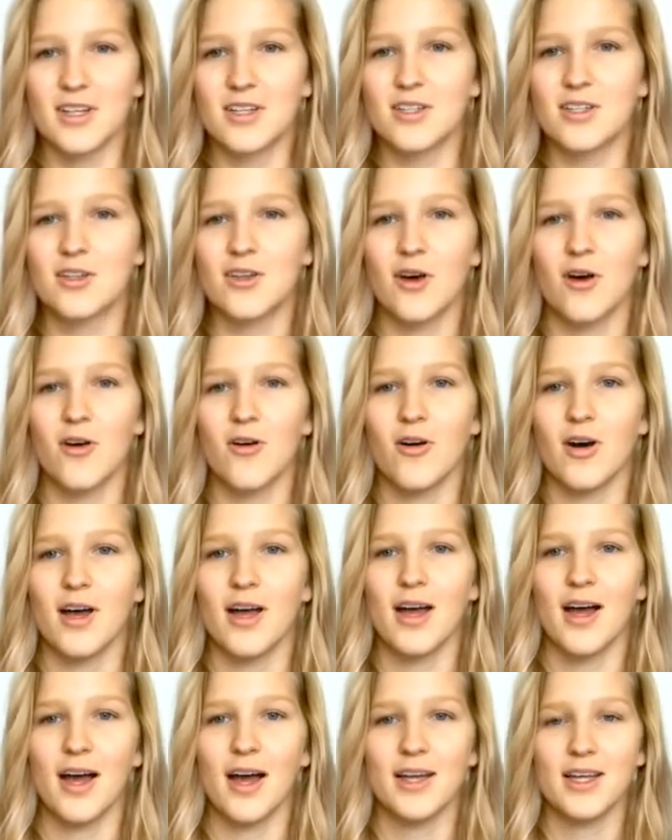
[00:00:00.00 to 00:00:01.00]
So
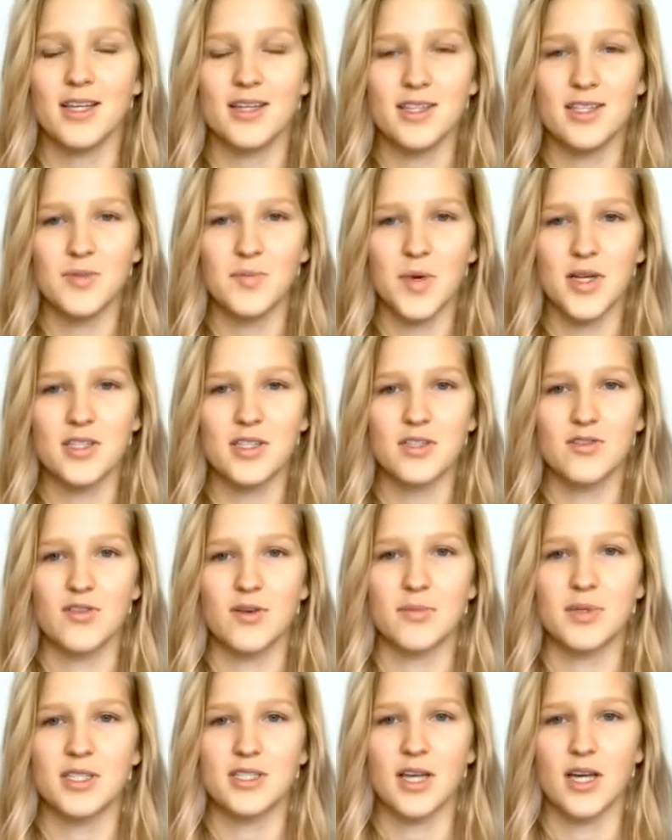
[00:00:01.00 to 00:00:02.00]
I get this message
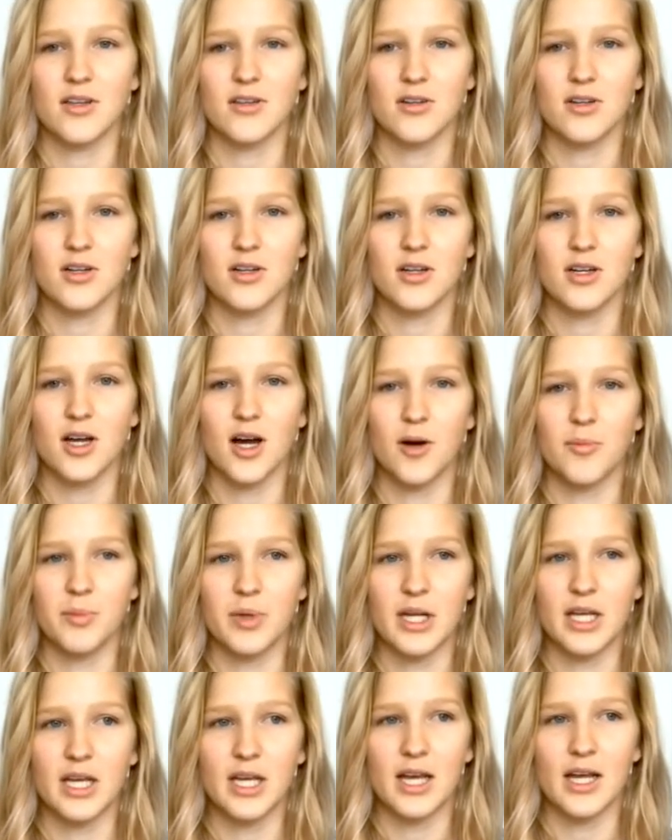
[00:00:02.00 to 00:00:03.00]
from this other
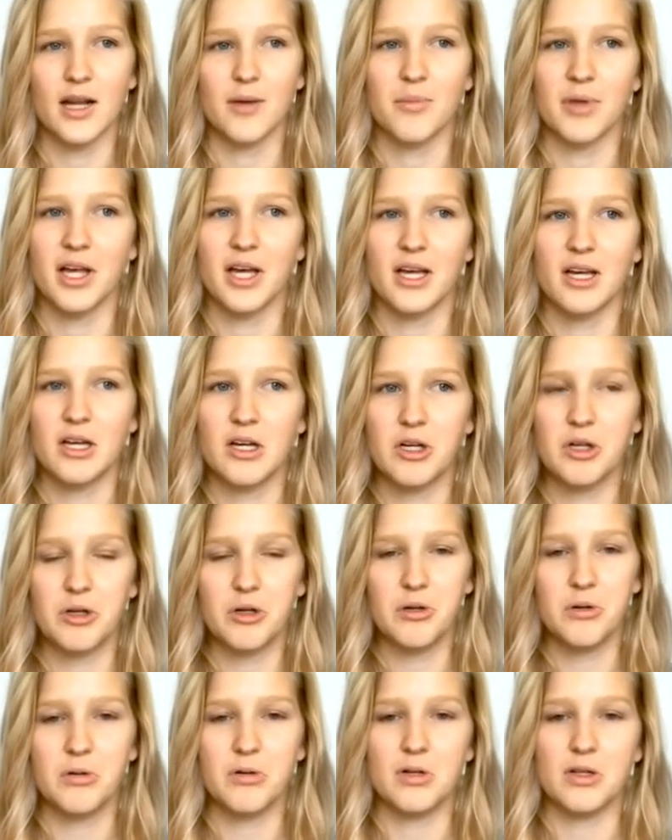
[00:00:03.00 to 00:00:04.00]
company, and I'm like,
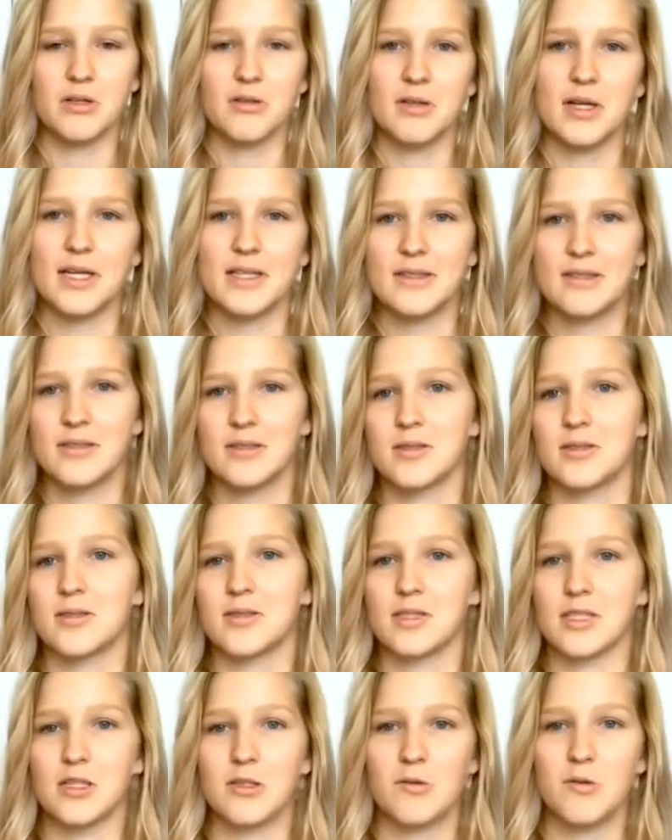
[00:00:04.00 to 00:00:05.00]
cool, let's
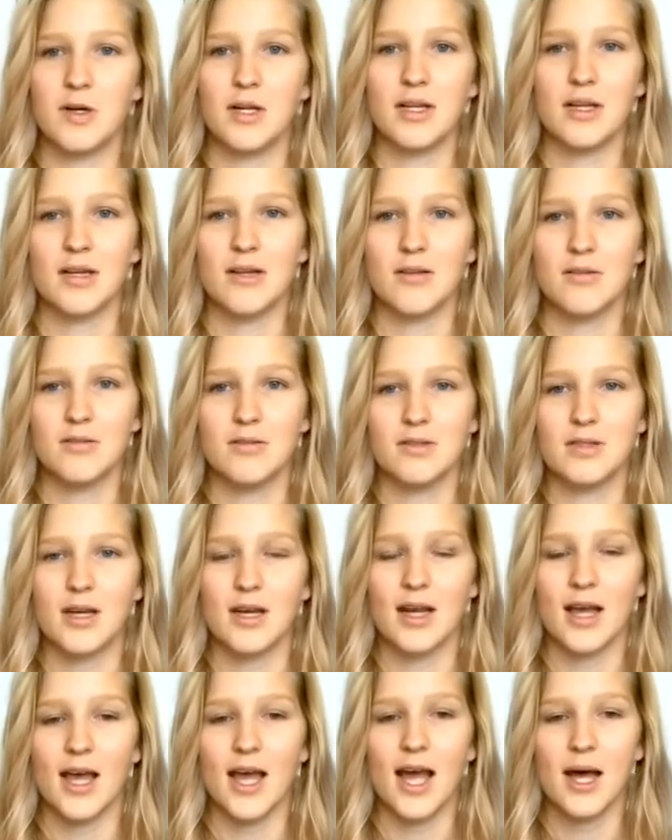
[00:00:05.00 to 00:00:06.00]
see what's
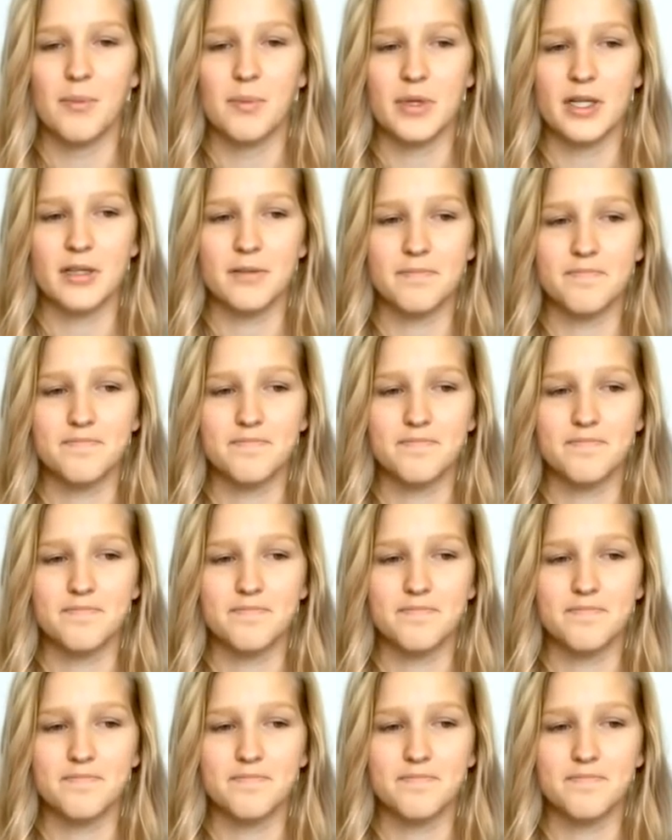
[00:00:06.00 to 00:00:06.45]
gonna happen.